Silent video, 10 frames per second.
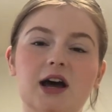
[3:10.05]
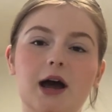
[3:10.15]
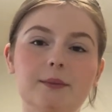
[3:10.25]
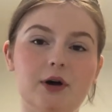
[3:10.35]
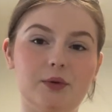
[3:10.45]

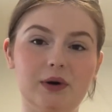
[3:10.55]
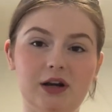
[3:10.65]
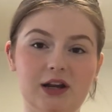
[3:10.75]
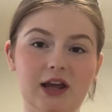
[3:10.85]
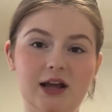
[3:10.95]
I'm not ready
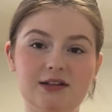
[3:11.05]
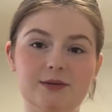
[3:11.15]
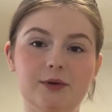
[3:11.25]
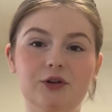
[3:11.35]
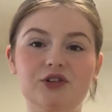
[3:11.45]
to get
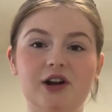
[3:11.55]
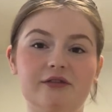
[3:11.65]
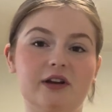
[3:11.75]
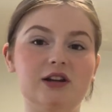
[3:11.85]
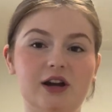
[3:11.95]
some new
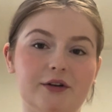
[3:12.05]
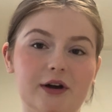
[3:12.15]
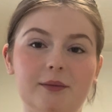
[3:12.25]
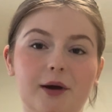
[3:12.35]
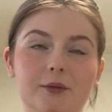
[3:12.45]
stuff and
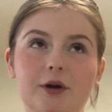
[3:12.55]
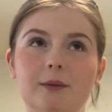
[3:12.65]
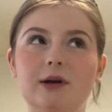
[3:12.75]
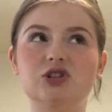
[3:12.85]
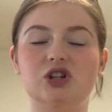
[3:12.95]
decorate my room
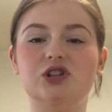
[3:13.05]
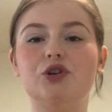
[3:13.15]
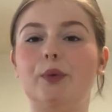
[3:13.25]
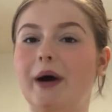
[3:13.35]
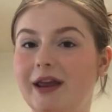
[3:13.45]
just
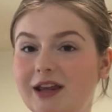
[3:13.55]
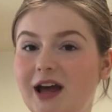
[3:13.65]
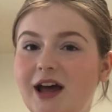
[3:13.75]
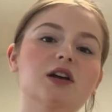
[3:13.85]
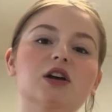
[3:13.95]
quite yet.